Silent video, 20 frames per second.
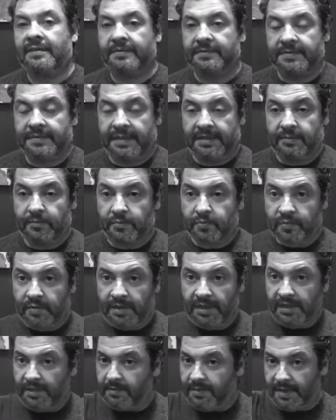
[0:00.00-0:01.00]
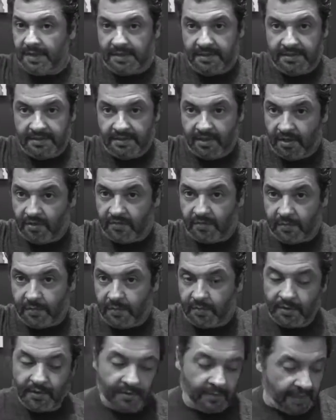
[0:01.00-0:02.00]
they really went
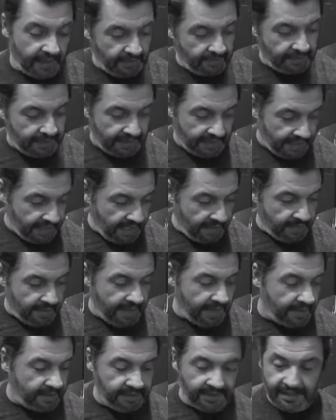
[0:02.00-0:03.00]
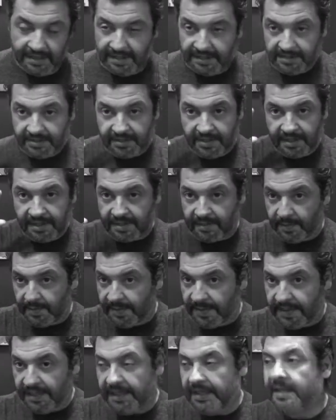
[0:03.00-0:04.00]
overboard, right, when it came out, and they started
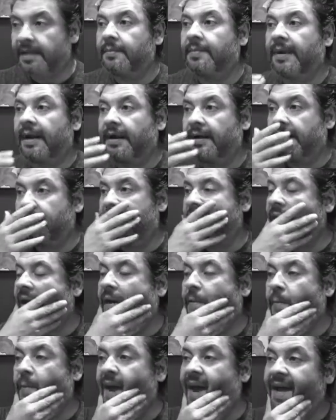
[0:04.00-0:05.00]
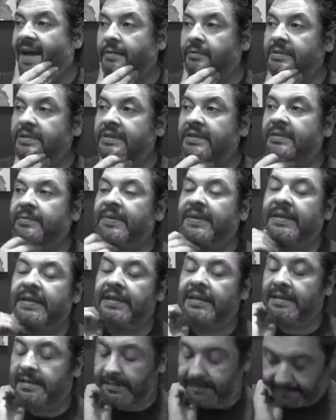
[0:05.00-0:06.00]
complaining about it, how bad it was going to
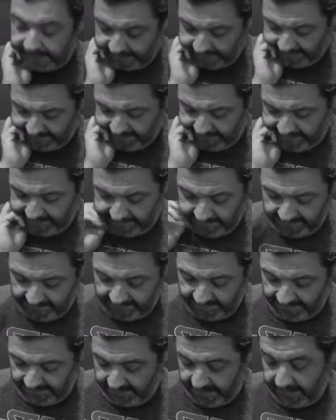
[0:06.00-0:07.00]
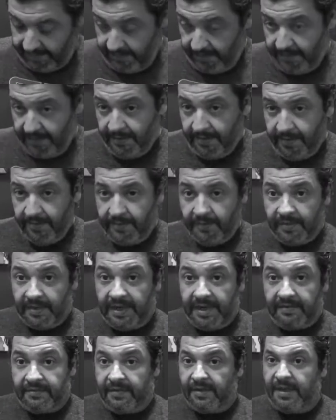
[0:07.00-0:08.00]
be, and
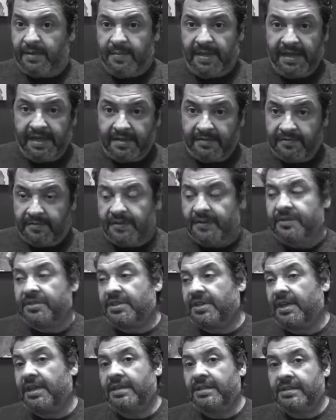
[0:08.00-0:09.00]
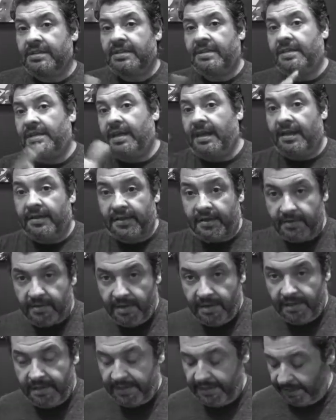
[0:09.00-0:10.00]
whatever, they make a few changes and now they're
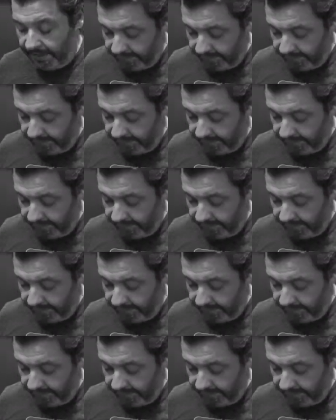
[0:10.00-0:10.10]
all in,